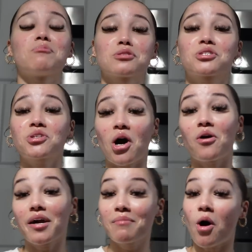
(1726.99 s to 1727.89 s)
most
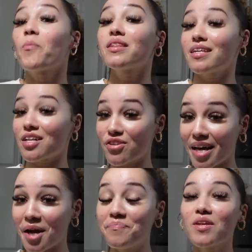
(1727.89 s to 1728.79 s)
scarring moment the other
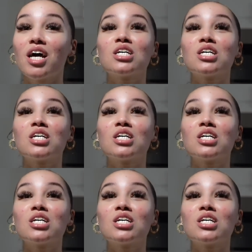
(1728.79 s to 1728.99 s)
day.